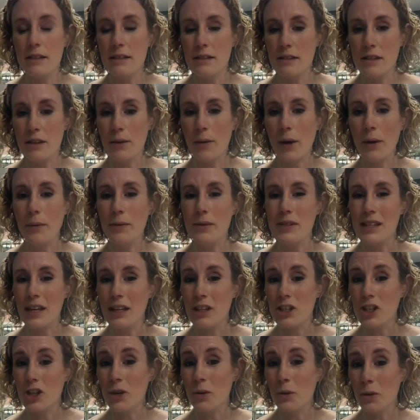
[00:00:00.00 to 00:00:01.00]
so I would say
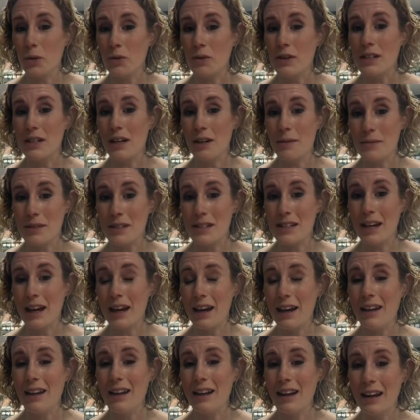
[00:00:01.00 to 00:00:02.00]
2 or 3 times a
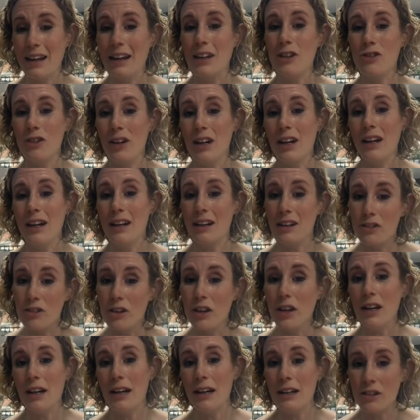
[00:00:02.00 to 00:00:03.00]
day, click, treat, click,
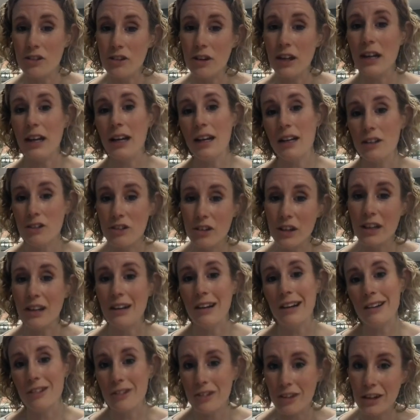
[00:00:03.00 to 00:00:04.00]
treat, click, treat, click, treat,
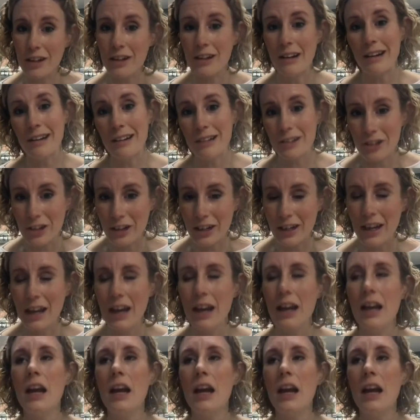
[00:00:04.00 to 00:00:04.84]
click, treat, click, treat.